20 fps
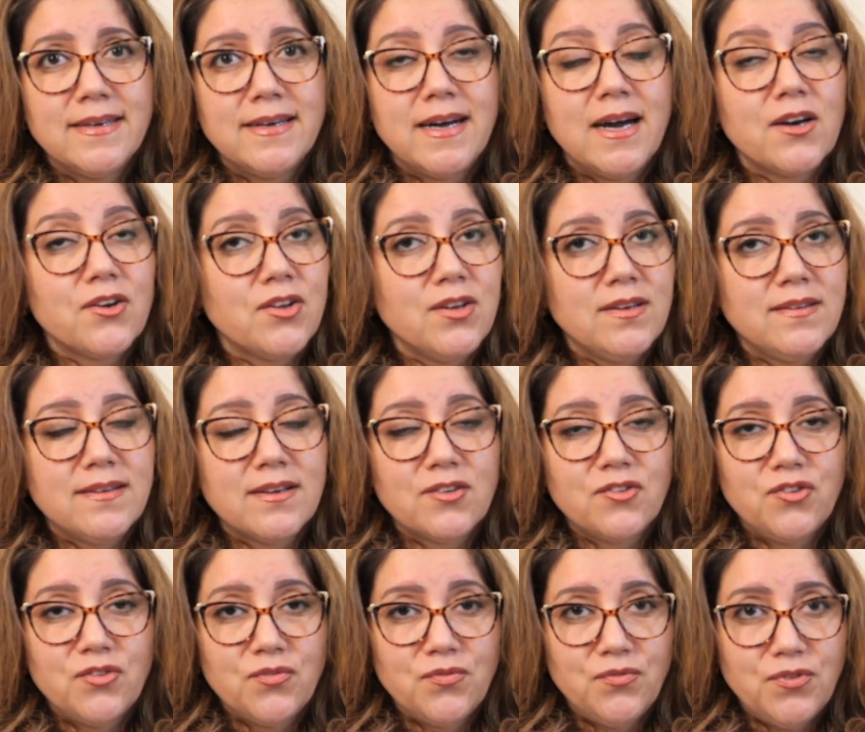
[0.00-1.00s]

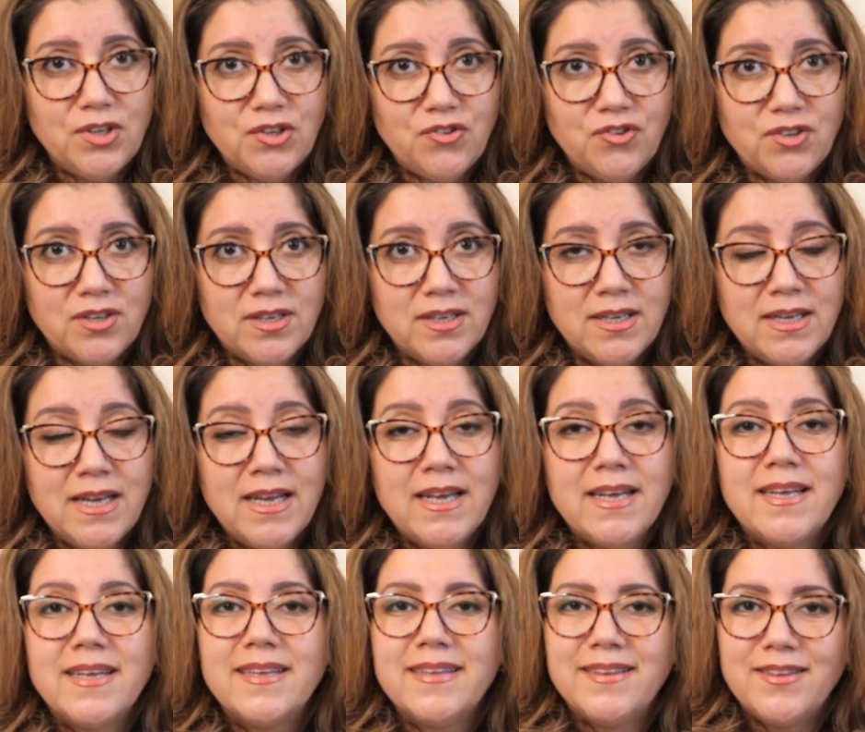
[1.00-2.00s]
architecture vision,
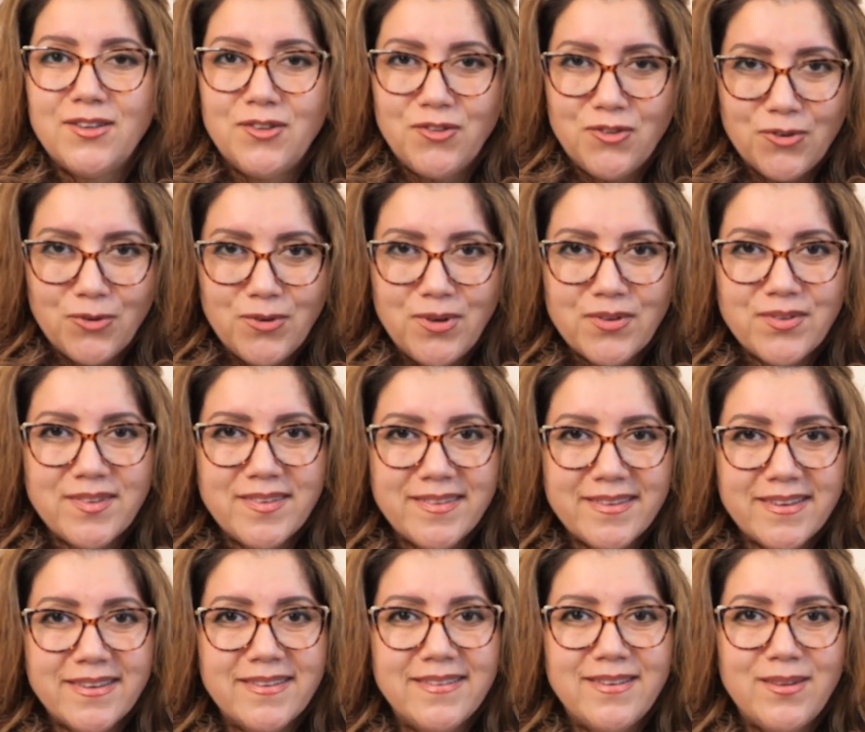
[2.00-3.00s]
the TOGAF
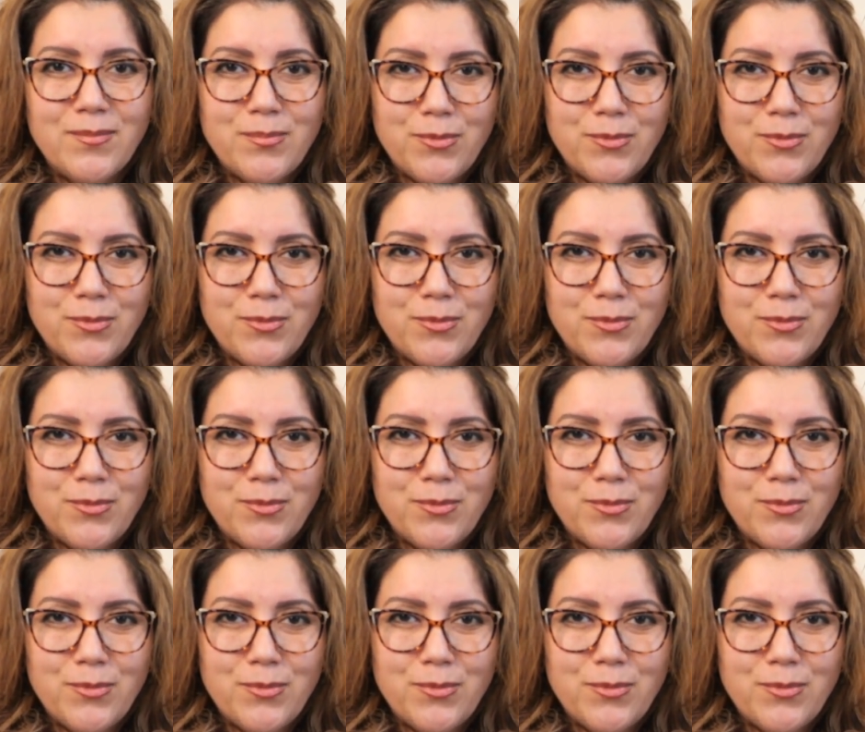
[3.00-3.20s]
starting